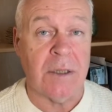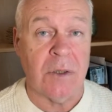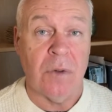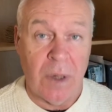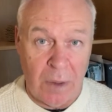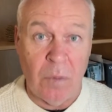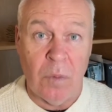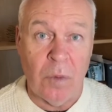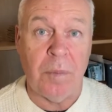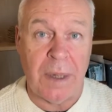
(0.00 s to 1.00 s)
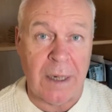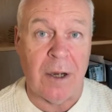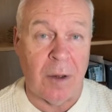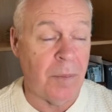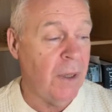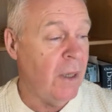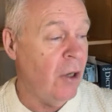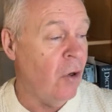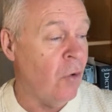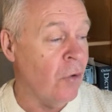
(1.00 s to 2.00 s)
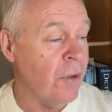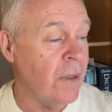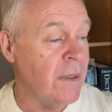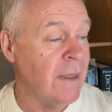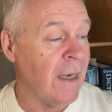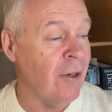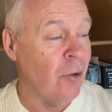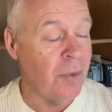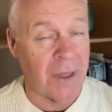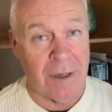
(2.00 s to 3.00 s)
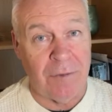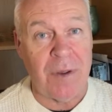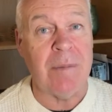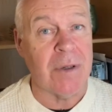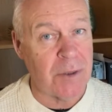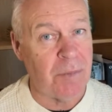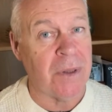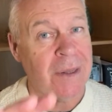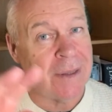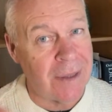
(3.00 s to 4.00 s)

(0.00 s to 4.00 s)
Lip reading: So it will pick up on psychopathy in females, but